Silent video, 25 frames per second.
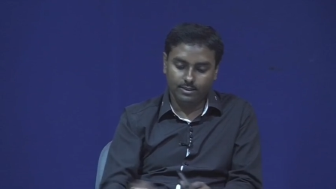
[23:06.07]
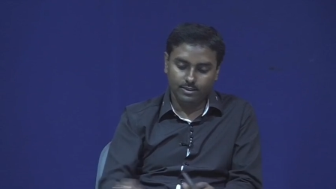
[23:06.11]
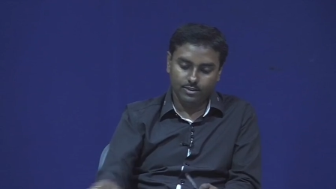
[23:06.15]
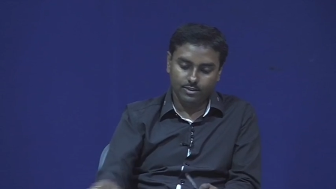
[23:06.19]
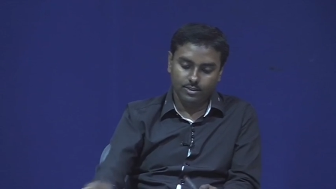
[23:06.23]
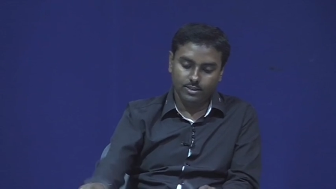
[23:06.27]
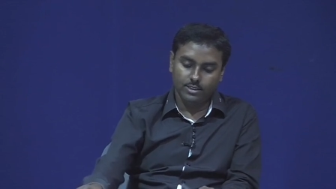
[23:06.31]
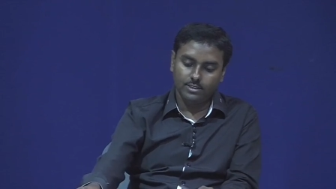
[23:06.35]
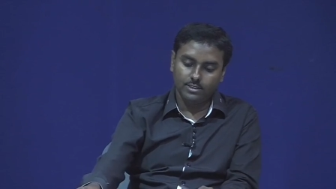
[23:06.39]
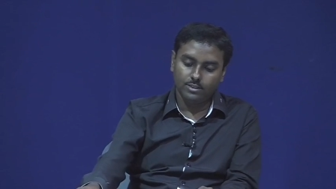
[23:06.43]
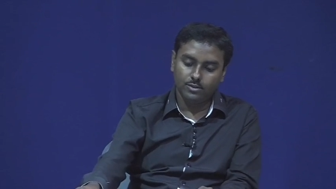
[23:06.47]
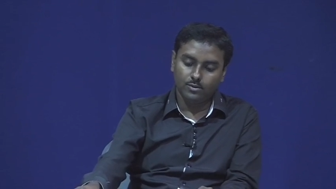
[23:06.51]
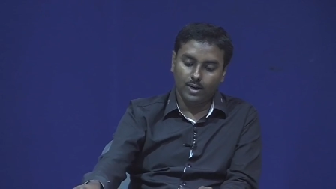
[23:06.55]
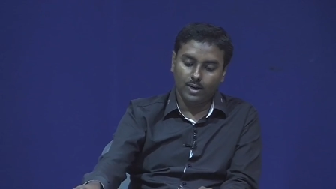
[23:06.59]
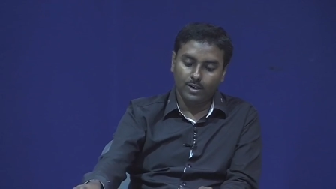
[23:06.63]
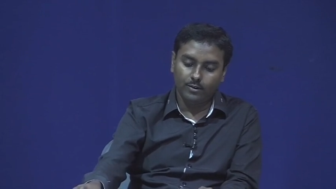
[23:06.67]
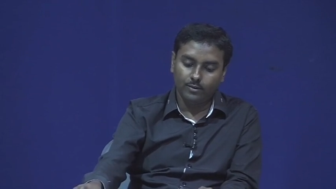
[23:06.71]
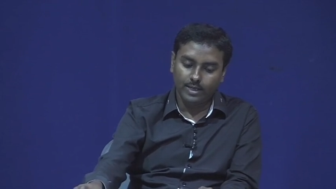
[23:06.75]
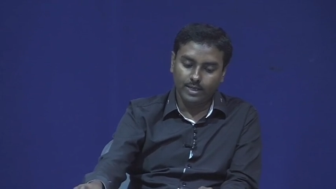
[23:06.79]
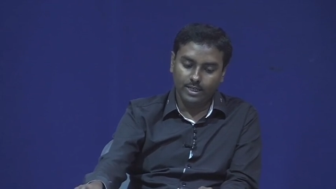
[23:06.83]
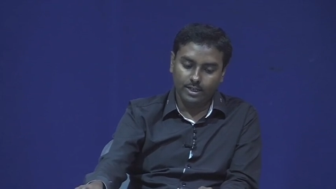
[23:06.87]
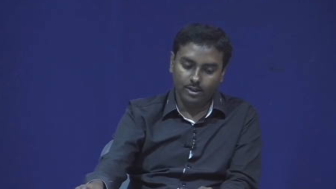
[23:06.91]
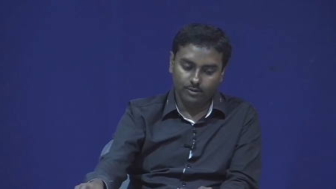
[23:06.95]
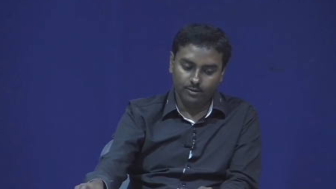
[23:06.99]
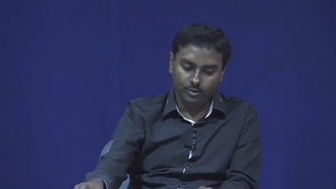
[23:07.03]
So, this is one
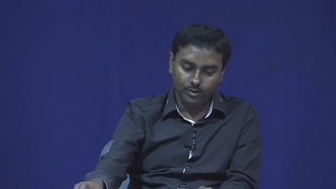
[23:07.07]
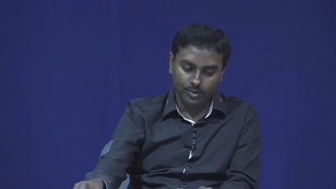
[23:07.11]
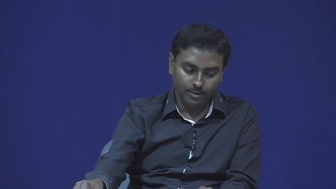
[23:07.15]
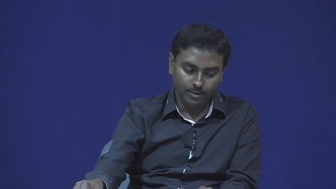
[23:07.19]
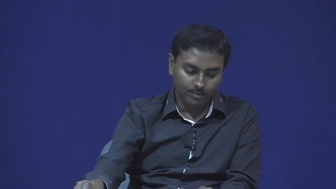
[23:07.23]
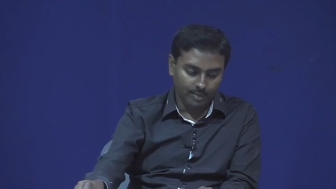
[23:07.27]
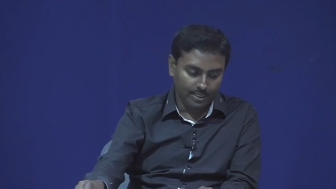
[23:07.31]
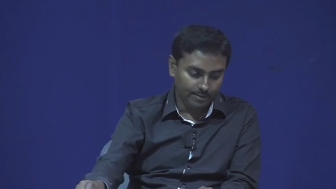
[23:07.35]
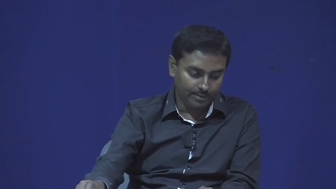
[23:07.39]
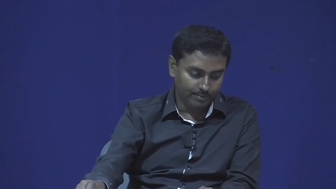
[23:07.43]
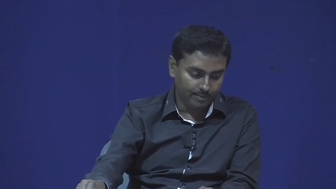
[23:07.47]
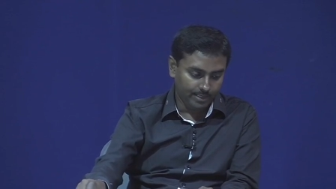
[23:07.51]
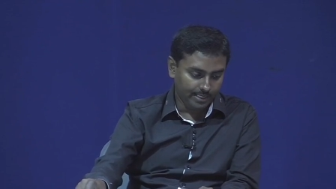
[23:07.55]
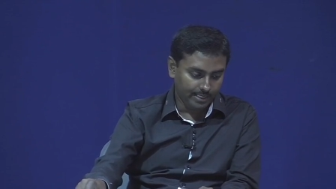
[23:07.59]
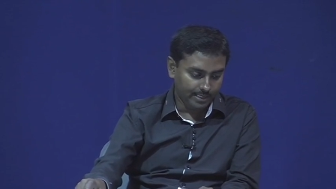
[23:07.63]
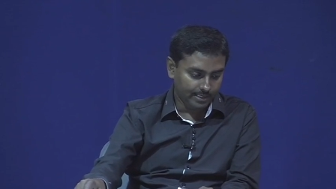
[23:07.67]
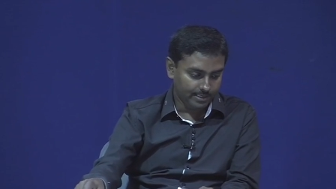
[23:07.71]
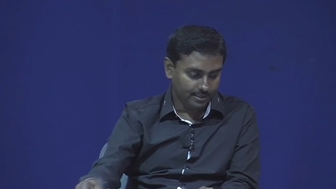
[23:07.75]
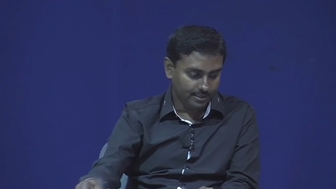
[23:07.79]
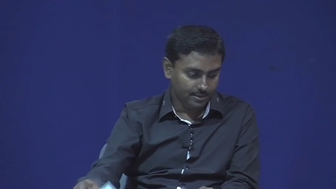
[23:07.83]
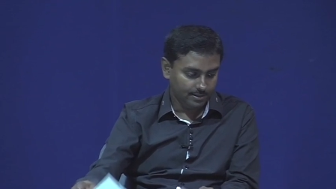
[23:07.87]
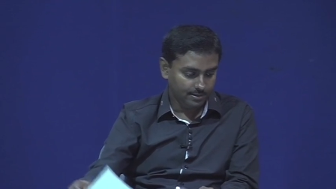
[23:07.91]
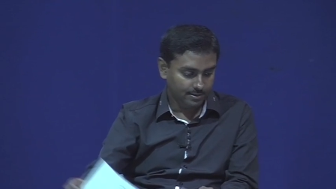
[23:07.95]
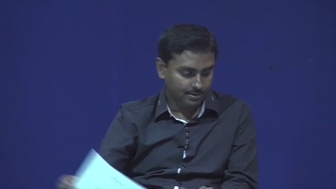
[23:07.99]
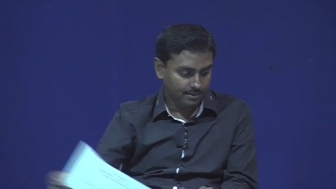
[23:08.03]
way of doing
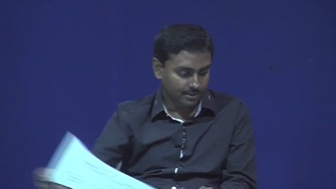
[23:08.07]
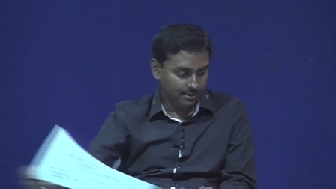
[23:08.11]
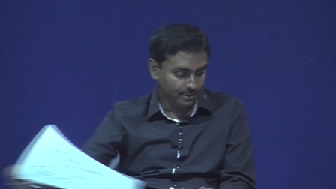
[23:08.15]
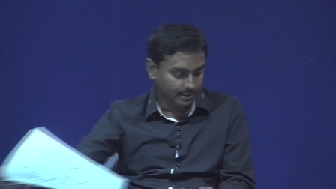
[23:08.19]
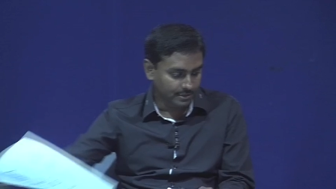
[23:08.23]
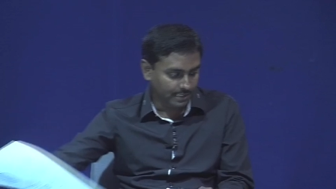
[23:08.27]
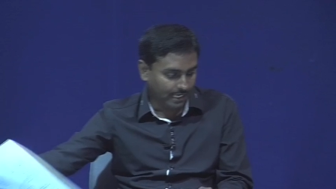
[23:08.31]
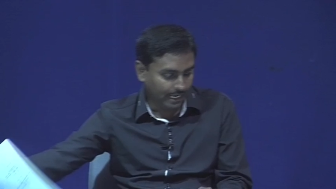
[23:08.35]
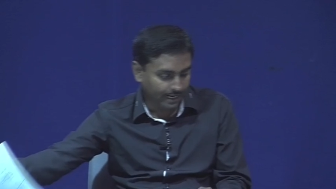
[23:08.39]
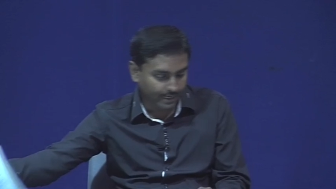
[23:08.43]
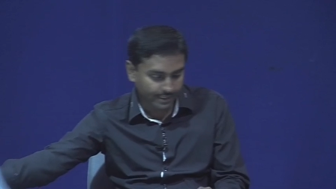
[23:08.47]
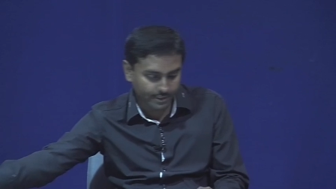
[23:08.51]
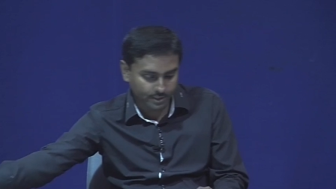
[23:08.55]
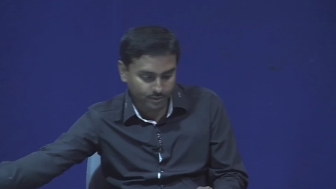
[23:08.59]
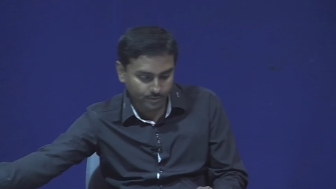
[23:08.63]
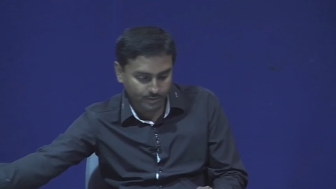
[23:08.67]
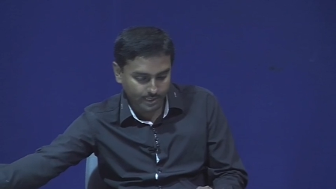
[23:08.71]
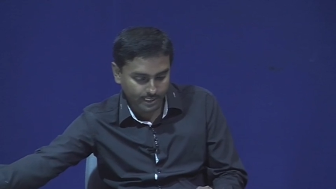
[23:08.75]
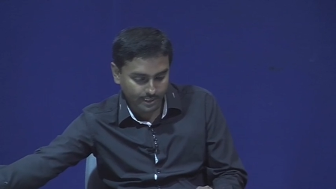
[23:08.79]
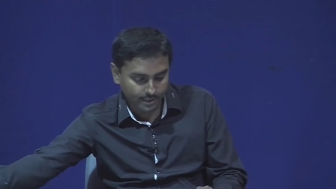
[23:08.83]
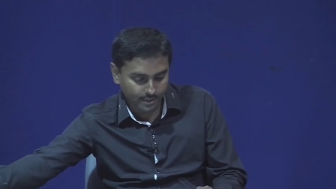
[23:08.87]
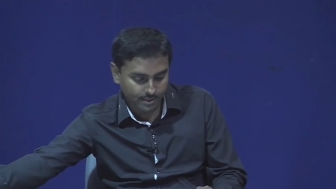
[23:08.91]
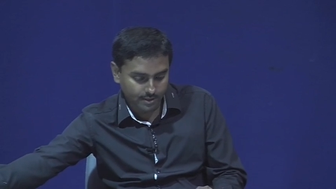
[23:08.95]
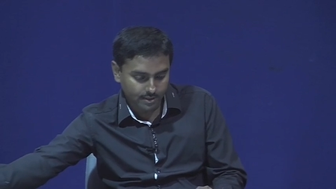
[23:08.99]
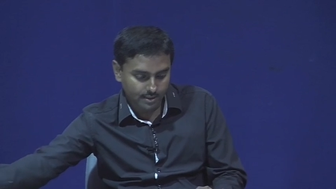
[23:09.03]
multiplication. There is another
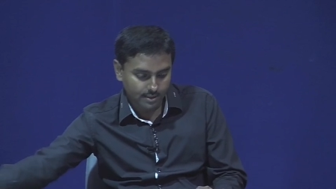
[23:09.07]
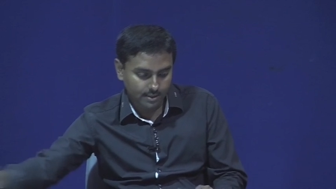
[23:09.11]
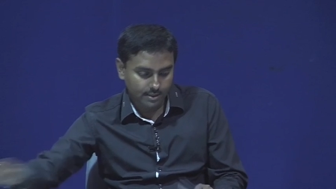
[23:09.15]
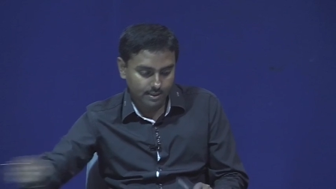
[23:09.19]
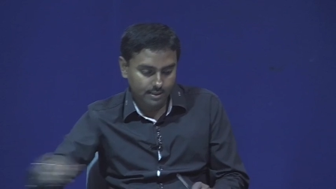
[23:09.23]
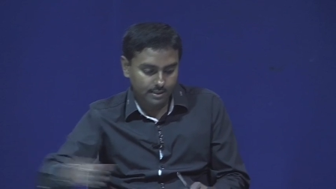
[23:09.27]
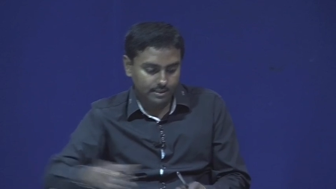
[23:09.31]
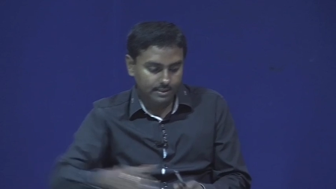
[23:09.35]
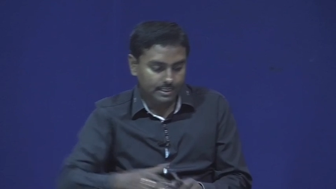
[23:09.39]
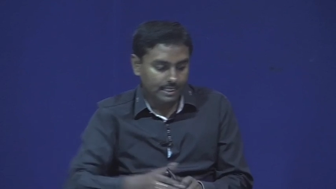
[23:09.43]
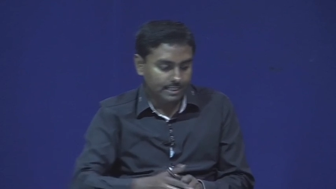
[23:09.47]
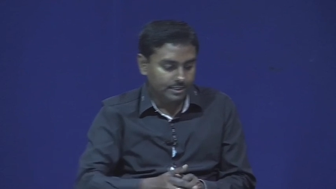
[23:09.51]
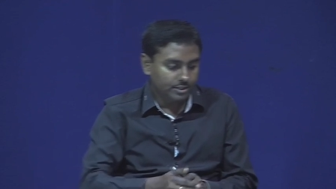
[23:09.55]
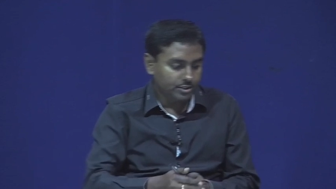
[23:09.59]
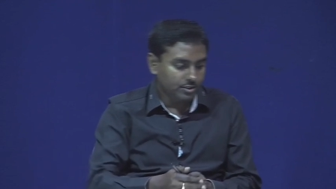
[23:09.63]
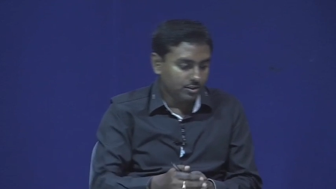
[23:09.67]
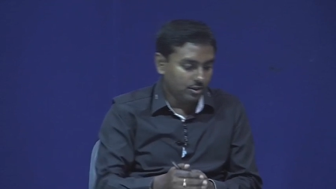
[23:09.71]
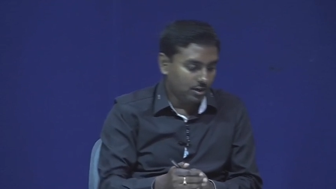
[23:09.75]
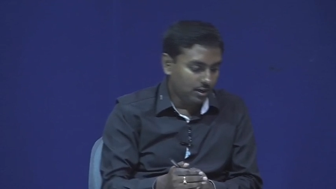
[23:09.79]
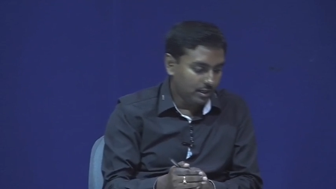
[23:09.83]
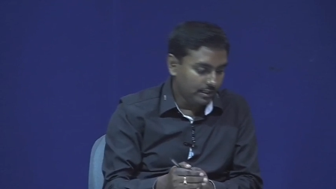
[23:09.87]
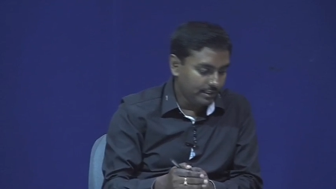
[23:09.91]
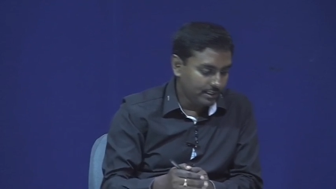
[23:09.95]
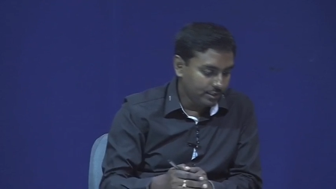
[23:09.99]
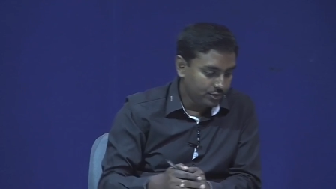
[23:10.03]
way that is
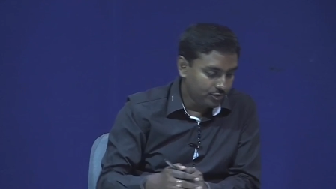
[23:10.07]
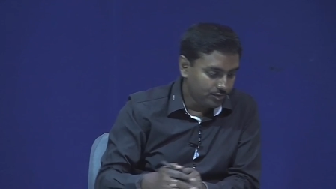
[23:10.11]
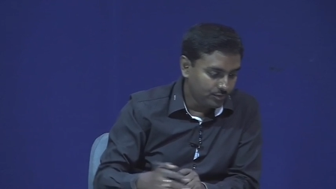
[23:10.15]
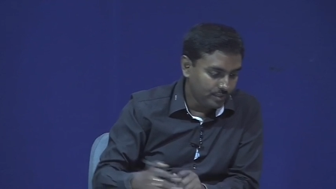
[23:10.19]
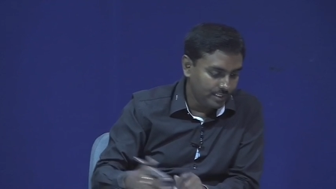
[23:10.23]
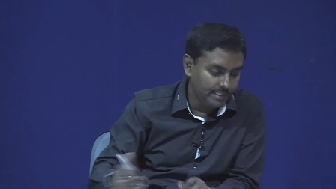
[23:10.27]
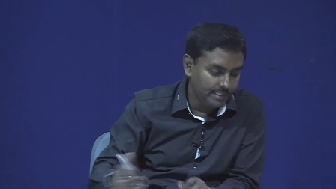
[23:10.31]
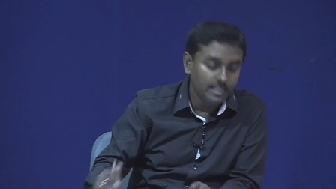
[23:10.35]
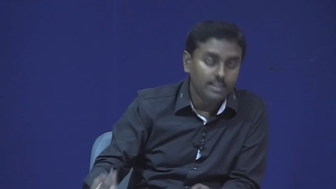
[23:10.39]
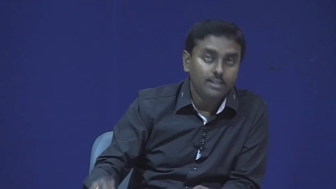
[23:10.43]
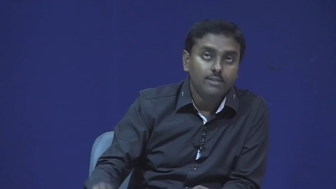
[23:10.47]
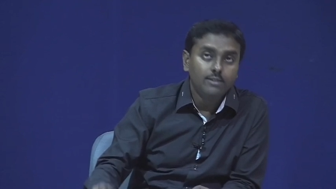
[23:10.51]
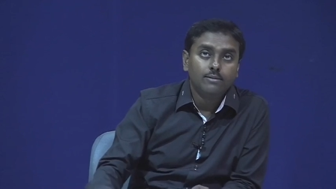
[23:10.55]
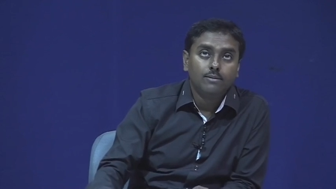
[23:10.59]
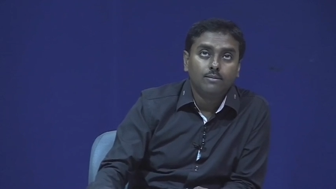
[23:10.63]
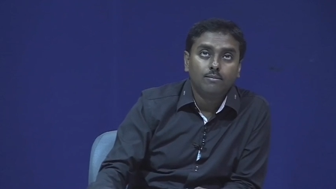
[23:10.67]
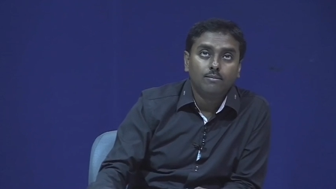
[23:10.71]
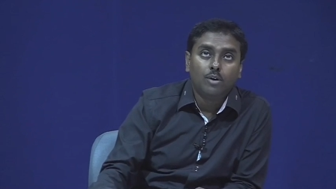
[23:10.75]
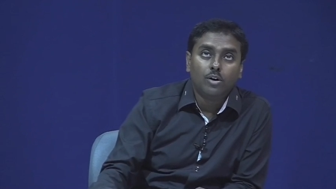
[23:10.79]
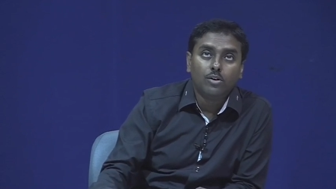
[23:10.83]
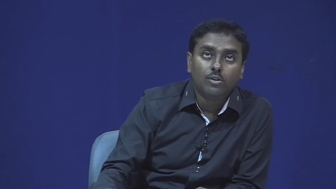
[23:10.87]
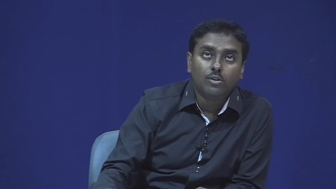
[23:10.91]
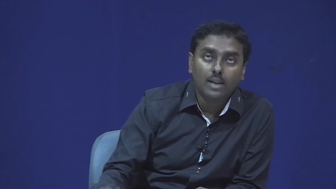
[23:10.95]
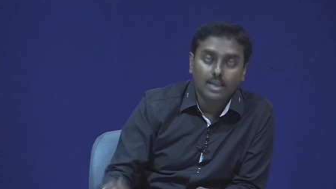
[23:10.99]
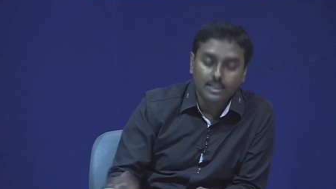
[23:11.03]
called the switching
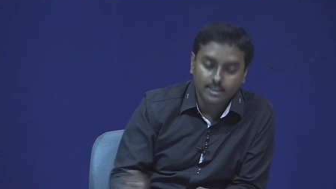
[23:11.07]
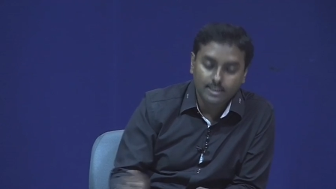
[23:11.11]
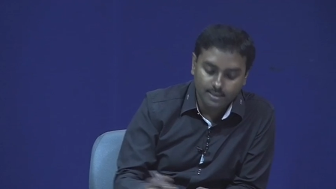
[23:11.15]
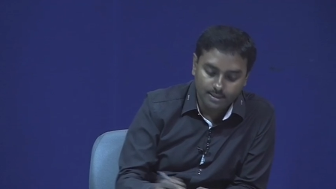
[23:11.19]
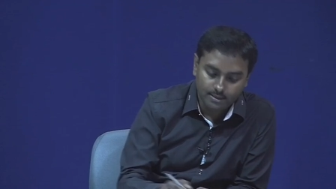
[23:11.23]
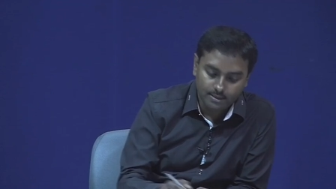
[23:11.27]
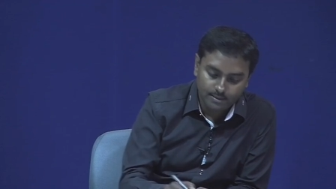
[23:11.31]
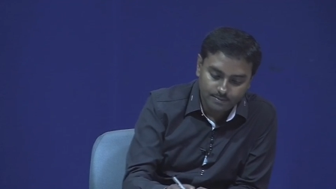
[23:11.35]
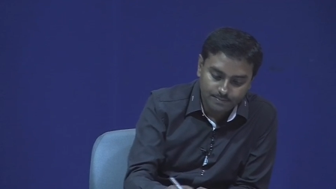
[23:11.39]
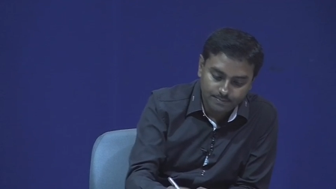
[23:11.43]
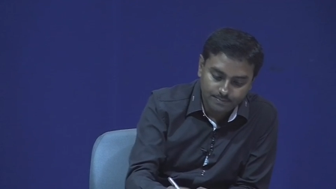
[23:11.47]
modulation.